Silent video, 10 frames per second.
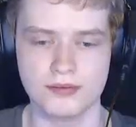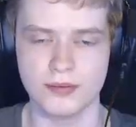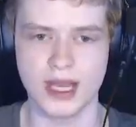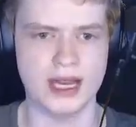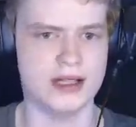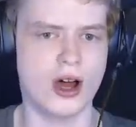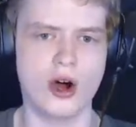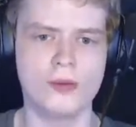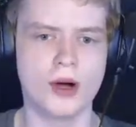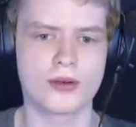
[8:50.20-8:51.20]
And the
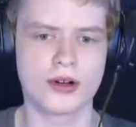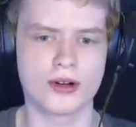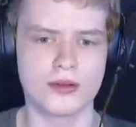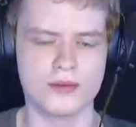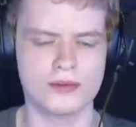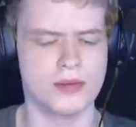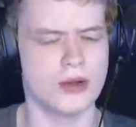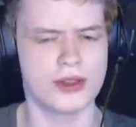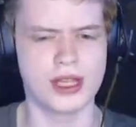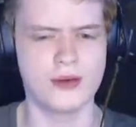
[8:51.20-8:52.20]
homeowner, you
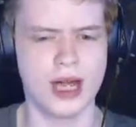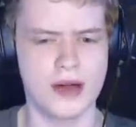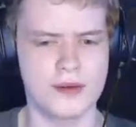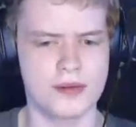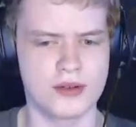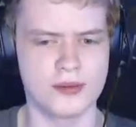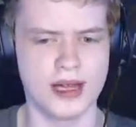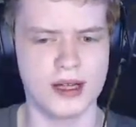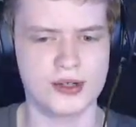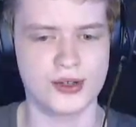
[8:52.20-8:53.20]
think would have a broom,
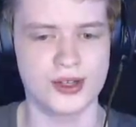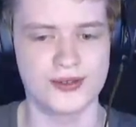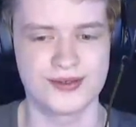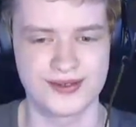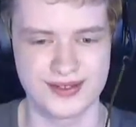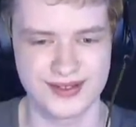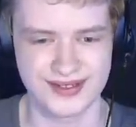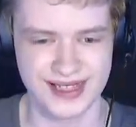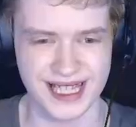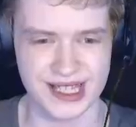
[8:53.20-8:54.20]
actually.
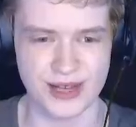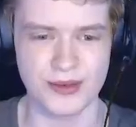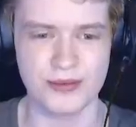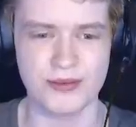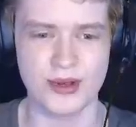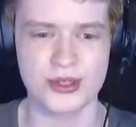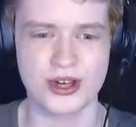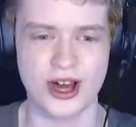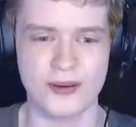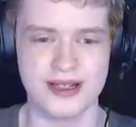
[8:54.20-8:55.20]
Like one of the most
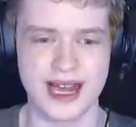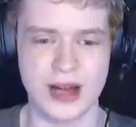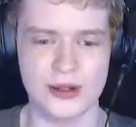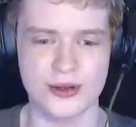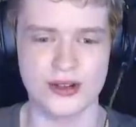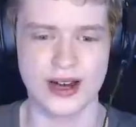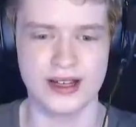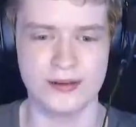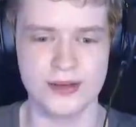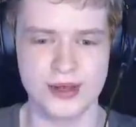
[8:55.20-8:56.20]
common household
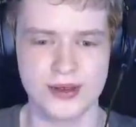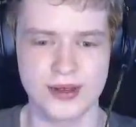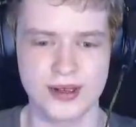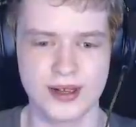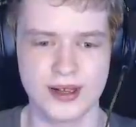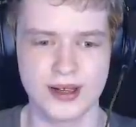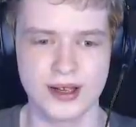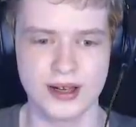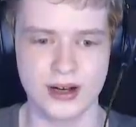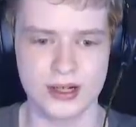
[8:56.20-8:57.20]
items.
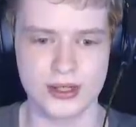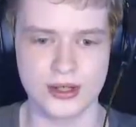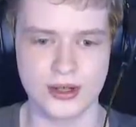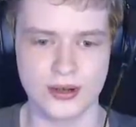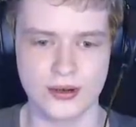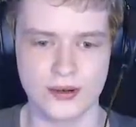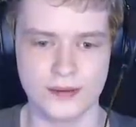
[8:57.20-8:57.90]
Alright, so...